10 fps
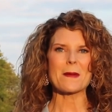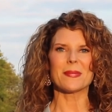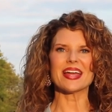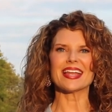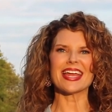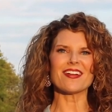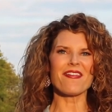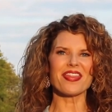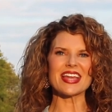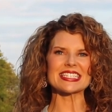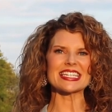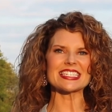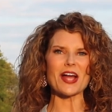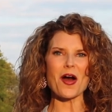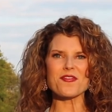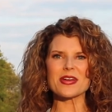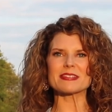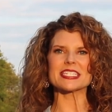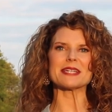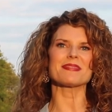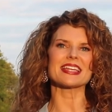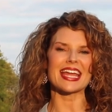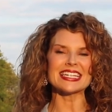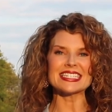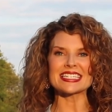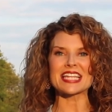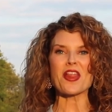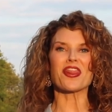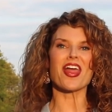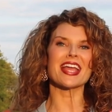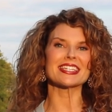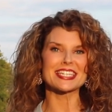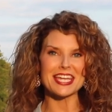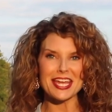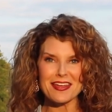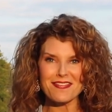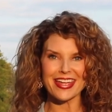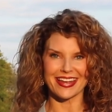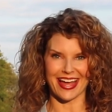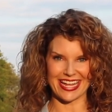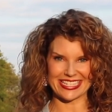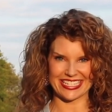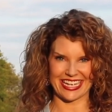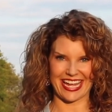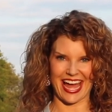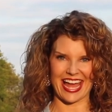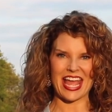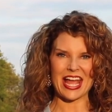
but in all things, let's offer up supplication, thanksgiving unto God.